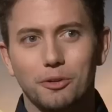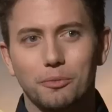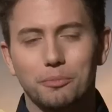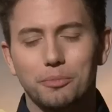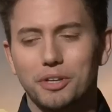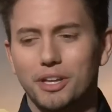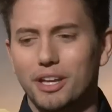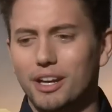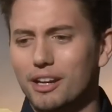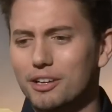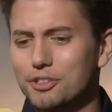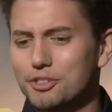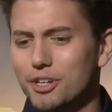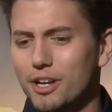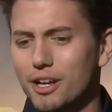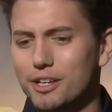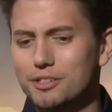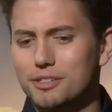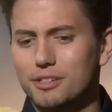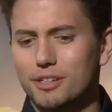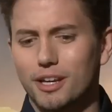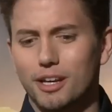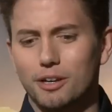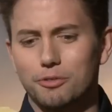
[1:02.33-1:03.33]
know, getting a
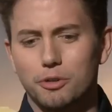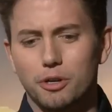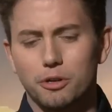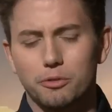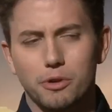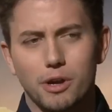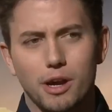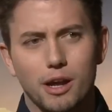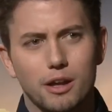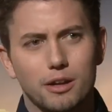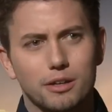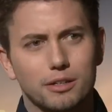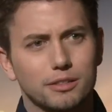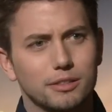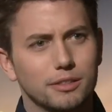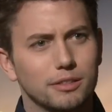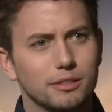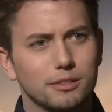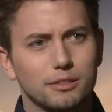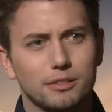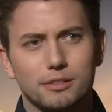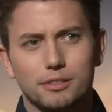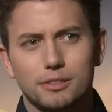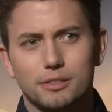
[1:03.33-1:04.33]
chance to kind of run around, you
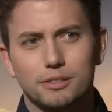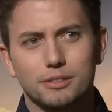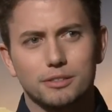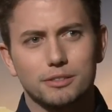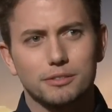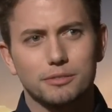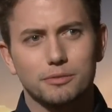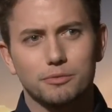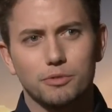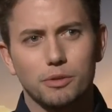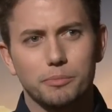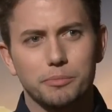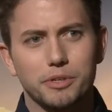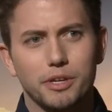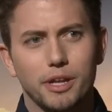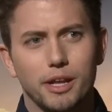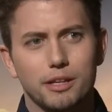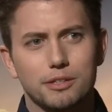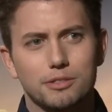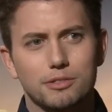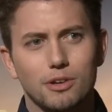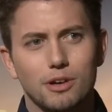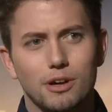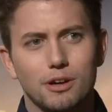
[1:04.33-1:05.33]
know, uh, ripping
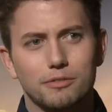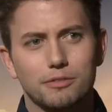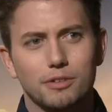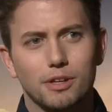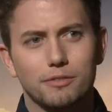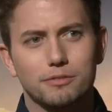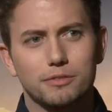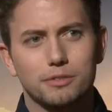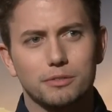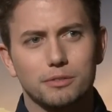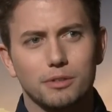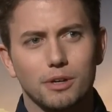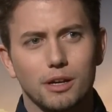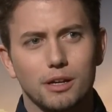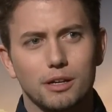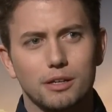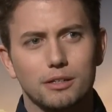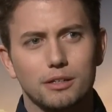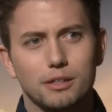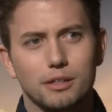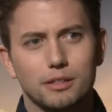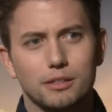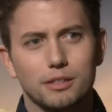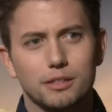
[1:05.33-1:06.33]
heads off left and
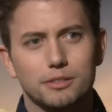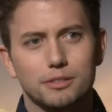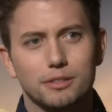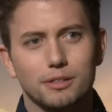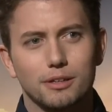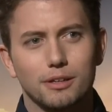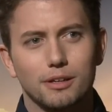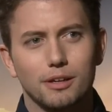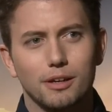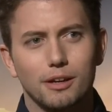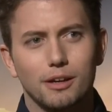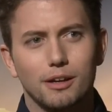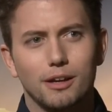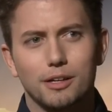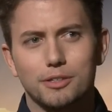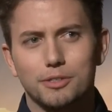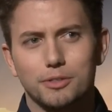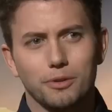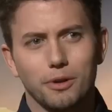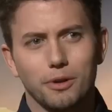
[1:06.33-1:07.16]
right. That's uh, that's